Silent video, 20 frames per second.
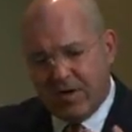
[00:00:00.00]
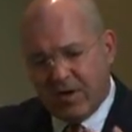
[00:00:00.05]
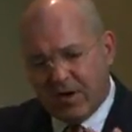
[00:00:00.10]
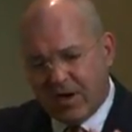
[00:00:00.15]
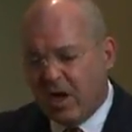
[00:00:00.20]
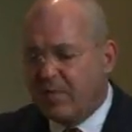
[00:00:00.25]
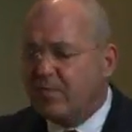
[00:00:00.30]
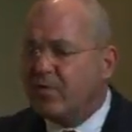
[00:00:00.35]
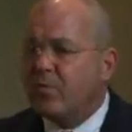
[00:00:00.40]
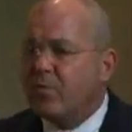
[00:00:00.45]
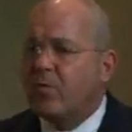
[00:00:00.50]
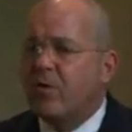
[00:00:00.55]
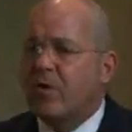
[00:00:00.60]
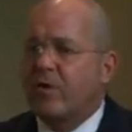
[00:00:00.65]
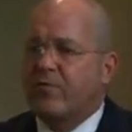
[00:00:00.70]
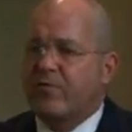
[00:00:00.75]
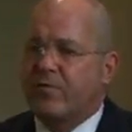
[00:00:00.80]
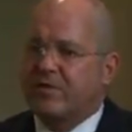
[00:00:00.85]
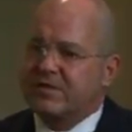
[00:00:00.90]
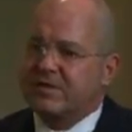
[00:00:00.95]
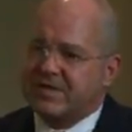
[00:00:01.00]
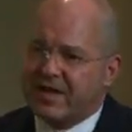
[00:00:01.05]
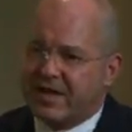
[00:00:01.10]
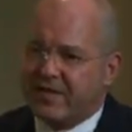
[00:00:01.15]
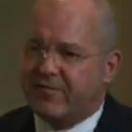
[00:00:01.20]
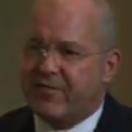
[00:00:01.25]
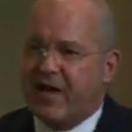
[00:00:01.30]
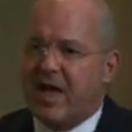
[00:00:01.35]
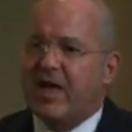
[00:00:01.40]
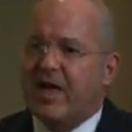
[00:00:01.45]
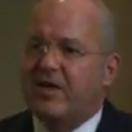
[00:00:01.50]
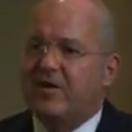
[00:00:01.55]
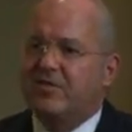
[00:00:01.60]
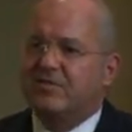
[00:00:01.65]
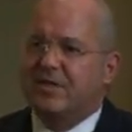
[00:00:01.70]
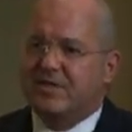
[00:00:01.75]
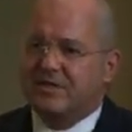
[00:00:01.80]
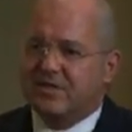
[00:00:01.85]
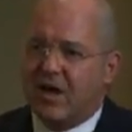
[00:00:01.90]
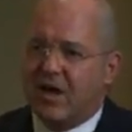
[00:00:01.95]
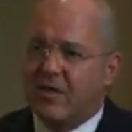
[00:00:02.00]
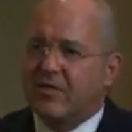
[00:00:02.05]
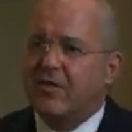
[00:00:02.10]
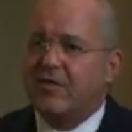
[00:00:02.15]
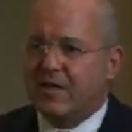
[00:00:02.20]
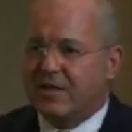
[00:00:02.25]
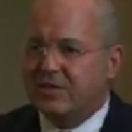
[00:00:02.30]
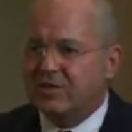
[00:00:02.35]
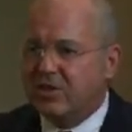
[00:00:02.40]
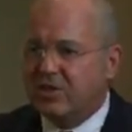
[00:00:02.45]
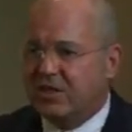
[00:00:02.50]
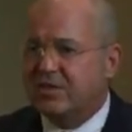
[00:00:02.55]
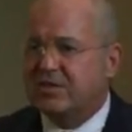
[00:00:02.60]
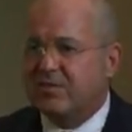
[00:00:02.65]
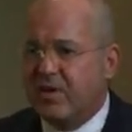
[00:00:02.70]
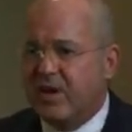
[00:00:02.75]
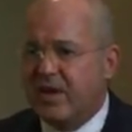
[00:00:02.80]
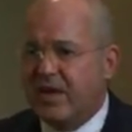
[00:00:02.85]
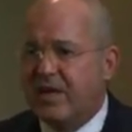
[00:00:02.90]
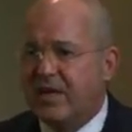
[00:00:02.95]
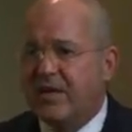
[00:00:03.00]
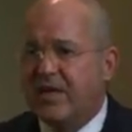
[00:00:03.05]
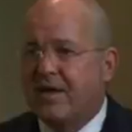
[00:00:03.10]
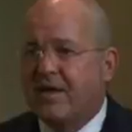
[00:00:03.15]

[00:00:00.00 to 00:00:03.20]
come to work for a set of values that's other than just money